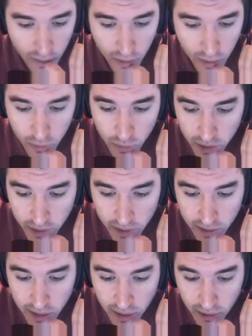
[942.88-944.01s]
Holy
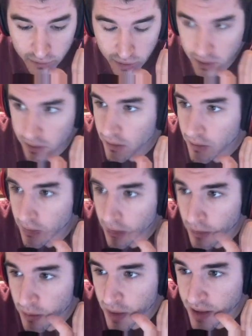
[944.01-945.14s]
Clunkville.
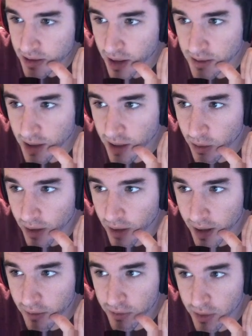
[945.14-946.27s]
But it makes sense. I don't
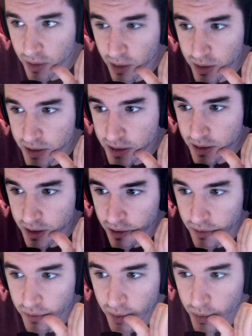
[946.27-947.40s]
have the lowest
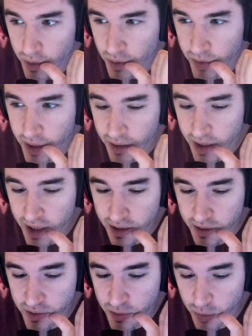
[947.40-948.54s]
curve in the world now that I
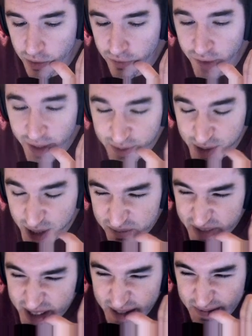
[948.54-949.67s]
added 2 more 5-drops
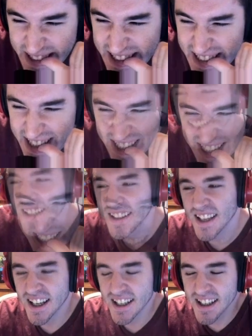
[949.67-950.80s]
into my deck.
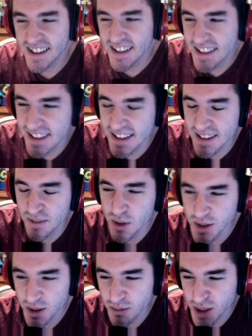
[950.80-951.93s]
Yeah, the Void
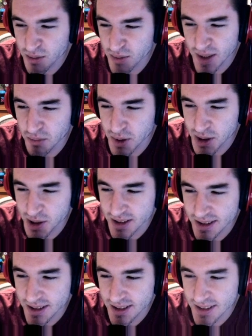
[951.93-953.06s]
Drinker might have been
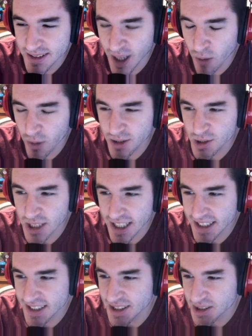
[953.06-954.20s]
ambitious. I wanted to try it
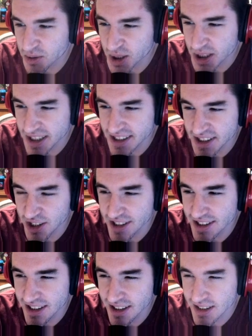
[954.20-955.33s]
because Twitch chat
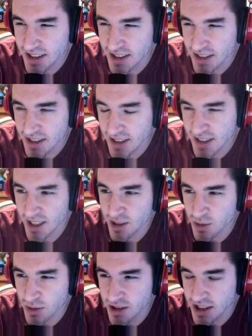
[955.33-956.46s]
suggested it. I like
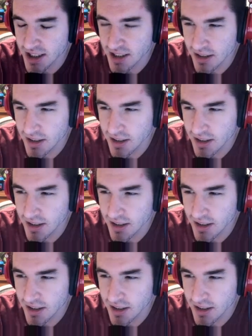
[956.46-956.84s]
Twitch chat.